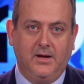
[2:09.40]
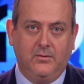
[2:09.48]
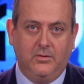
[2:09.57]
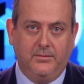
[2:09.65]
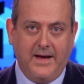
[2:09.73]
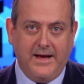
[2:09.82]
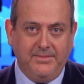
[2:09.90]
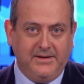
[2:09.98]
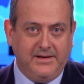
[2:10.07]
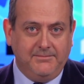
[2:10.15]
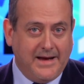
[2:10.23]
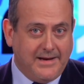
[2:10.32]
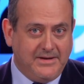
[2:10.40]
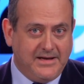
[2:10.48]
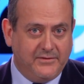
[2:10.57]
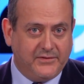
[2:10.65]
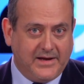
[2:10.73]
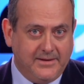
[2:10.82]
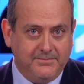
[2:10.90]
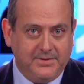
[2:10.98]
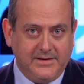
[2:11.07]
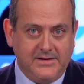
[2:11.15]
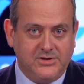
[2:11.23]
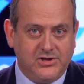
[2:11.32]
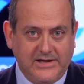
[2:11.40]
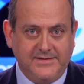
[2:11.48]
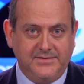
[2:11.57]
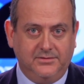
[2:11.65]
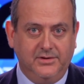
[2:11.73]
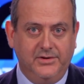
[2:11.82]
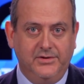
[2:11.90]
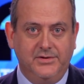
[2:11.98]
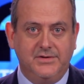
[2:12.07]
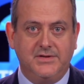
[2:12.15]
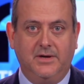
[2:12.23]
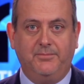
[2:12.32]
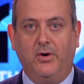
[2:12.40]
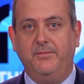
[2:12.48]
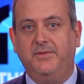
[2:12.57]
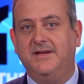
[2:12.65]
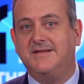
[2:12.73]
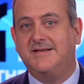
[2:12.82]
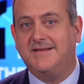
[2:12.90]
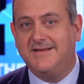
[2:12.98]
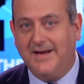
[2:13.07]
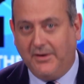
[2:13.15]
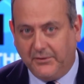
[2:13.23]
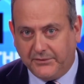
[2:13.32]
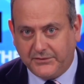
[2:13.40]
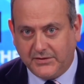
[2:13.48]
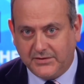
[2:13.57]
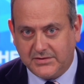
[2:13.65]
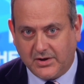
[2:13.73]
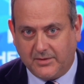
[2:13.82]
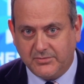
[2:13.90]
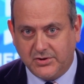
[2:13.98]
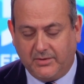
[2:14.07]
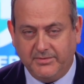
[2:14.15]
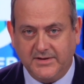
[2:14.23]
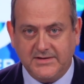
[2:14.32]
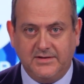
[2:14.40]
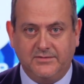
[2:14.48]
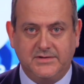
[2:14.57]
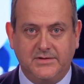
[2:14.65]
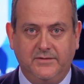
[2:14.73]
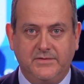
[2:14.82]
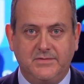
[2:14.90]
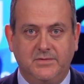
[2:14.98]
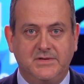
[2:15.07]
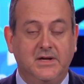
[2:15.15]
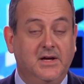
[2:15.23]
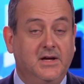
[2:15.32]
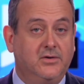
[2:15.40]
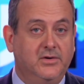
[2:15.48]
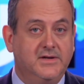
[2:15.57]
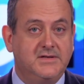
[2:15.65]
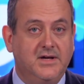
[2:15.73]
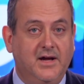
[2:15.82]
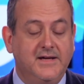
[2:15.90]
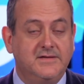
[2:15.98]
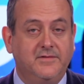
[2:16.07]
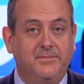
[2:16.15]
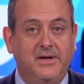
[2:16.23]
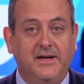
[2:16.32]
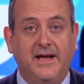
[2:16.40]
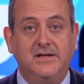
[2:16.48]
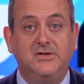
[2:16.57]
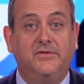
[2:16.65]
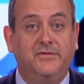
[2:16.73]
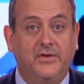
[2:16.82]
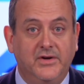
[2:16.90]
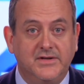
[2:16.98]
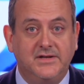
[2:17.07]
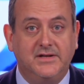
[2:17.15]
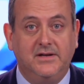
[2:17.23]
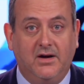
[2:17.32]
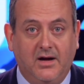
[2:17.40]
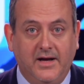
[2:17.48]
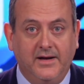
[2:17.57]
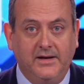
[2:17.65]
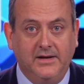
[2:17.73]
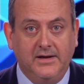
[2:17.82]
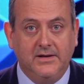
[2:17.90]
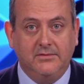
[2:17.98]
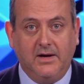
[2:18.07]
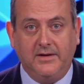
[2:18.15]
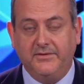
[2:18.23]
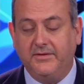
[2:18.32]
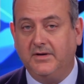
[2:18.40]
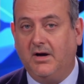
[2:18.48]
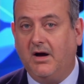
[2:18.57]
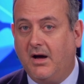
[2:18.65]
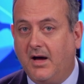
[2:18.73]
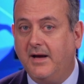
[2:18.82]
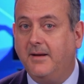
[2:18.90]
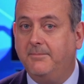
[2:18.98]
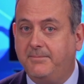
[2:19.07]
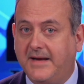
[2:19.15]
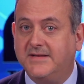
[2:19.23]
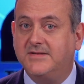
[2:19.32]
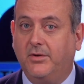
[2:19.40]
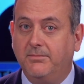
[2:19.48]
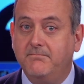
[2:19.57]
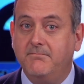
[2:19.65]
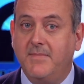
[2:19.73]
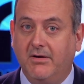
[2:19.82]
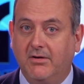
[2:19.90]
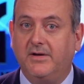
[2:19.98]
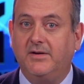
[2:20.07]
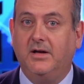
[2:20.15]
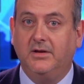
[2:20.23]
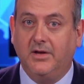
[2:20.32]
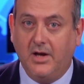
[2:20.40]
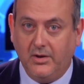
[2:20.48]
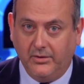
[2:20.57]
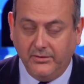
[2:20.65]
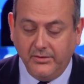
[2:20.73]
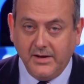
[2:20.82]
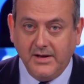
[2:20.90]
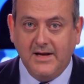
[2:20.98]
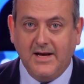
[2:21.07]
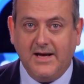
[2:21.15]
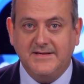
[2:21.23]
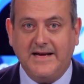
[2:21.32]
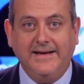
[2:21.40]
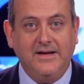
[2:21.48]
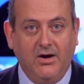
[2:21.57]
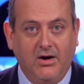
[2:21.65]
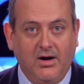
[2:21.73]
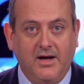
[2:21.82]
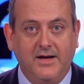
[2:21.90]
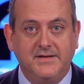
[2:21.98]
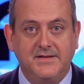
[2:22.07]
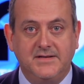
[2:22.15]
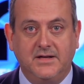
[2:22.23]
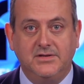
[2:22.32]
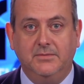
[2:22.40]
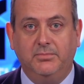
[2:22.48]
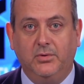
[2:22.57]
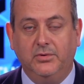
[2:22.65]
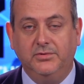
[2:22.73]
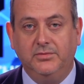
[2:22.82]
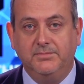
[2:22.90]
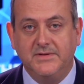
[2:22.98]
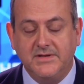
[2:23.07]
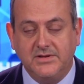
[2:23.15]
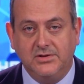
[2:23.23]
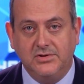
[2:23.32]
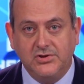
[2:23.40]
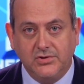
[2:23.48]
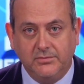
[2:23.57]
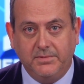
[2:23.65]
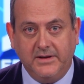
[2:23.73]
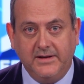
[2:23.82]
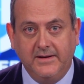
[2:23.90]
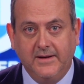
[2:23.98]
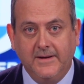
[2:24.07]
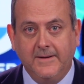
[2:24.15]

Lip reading: Well, maybe if Kimberly Cheatle, whose appointment itself to the top job in the Secret Service was criticised for being a diversity hire rather than a hire based on merit alone, as any hire to such an important position should be,